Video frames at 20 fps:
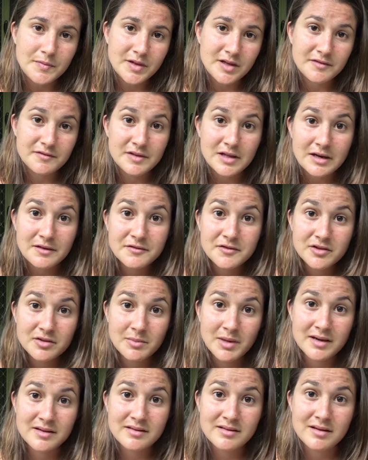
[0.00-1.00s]
give love to
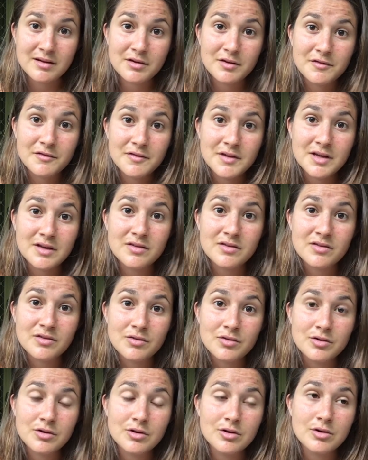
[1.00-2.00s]
myself is
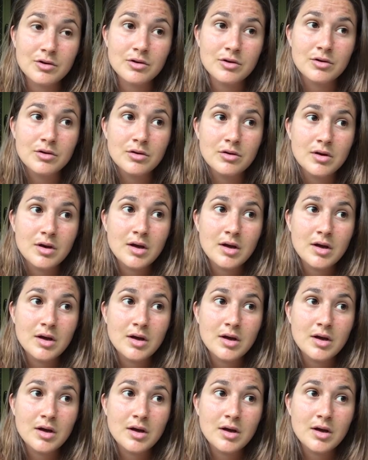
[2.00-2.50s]
through